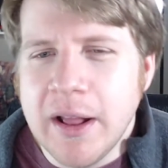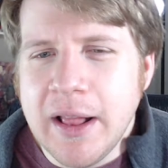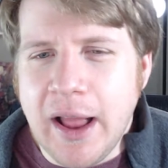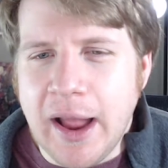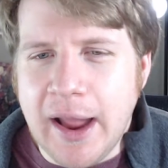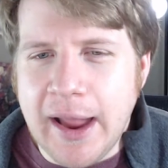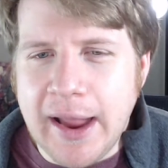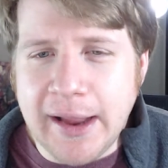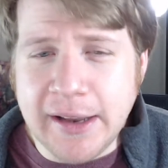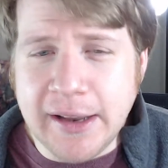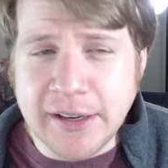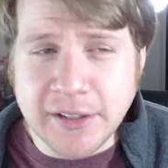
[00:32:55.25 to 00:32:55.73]

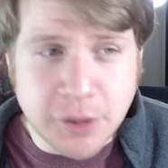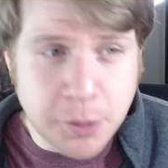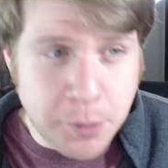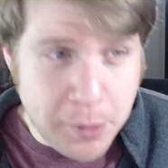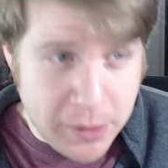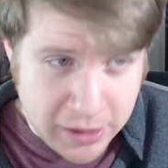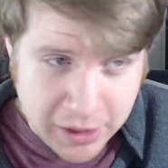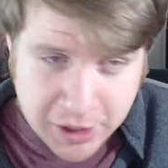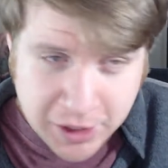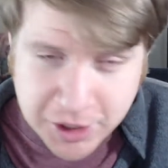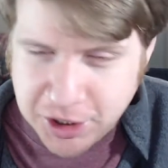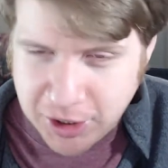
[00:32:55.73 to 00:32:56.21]
And do we
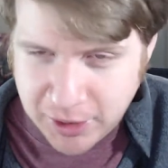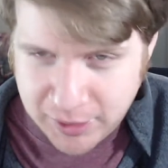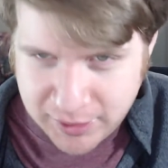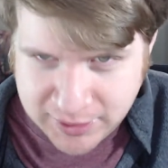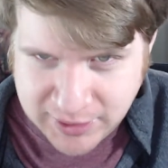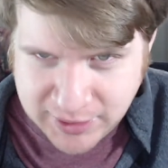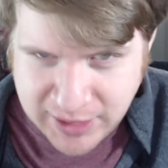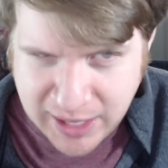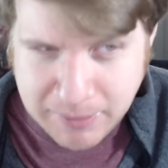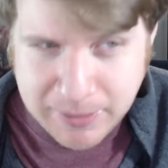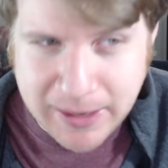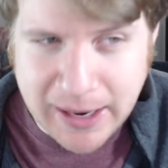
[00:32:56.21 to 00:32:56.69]
need to shut this
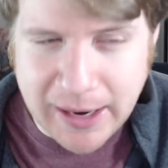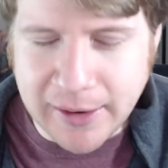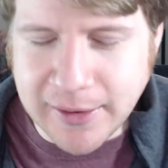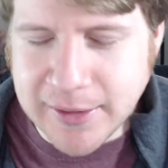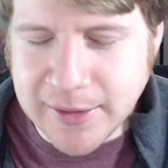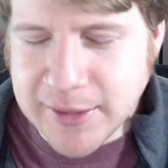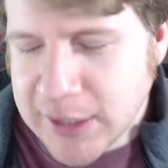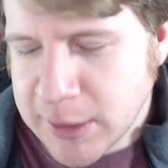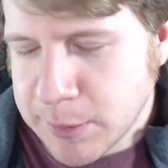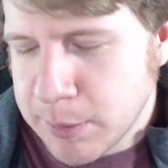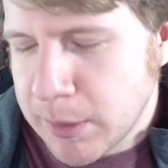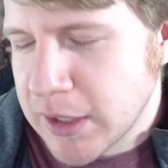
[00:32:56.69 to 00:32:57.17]
game down in
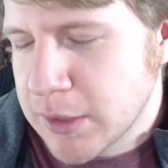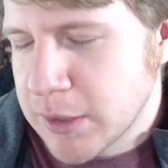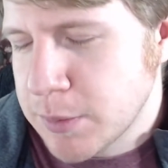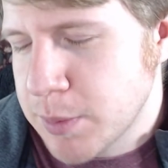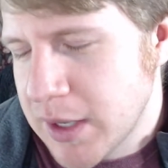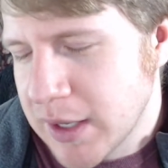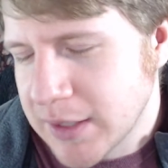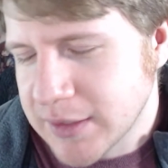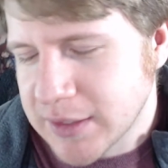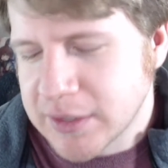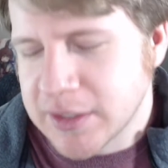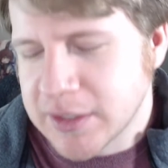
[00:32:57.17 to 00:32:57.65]
6 months
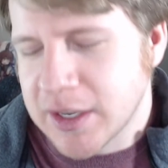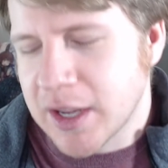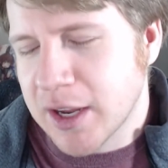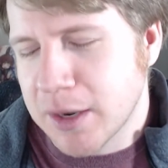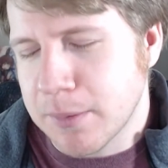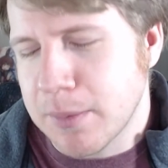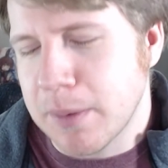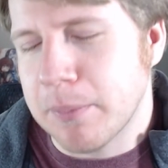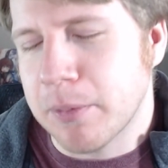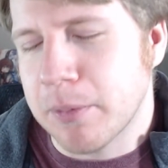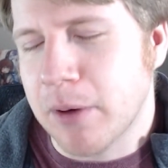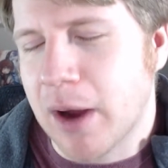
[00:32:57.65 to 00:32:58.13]
because it's not going
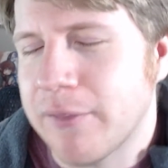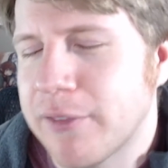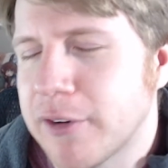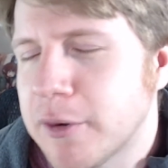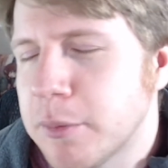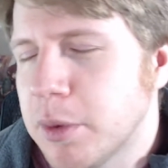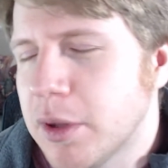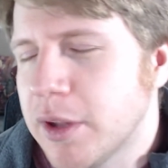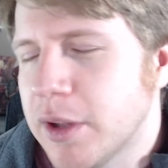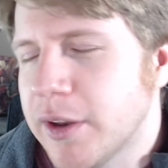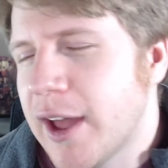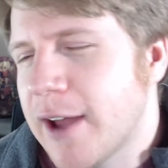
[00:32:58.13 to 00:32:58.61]
to be
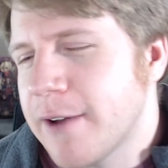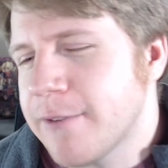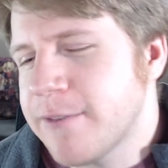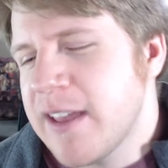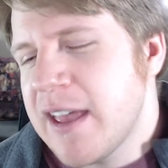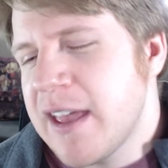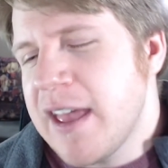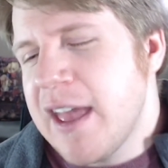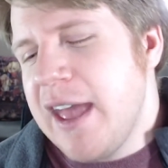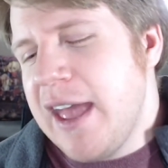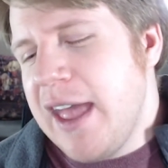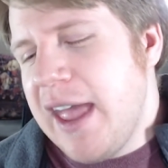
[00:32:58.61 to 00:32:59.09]
profitable enough?
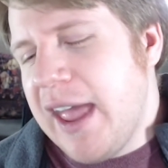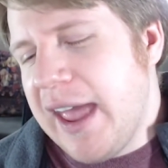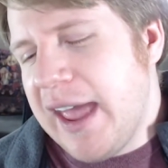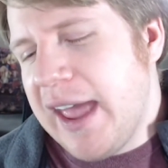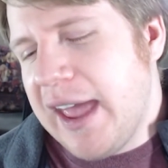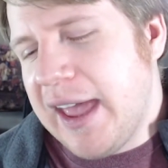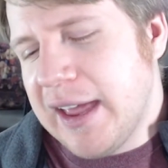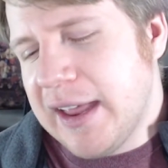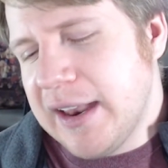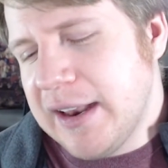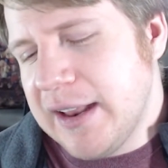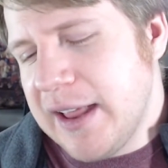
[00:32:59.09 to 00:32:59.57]

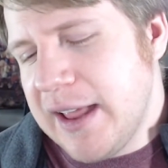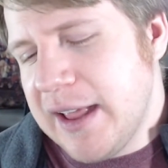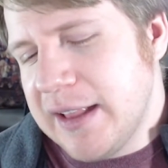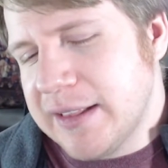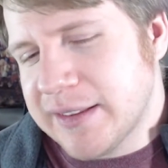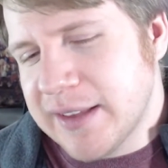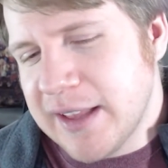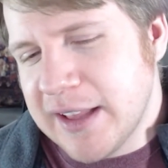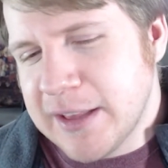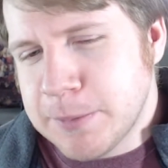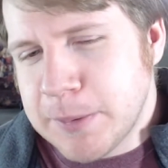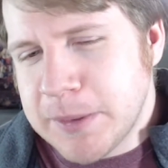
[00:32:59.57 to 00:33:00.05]
And
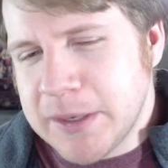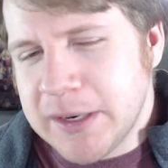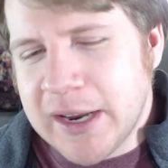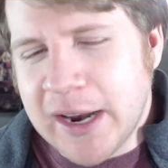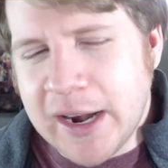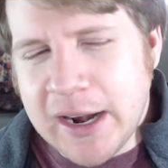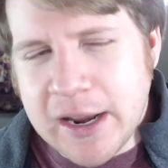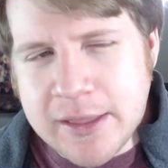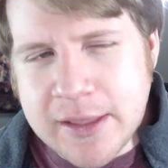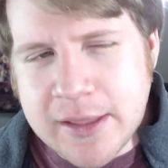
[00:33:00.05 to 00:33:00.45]
it's been kind of in that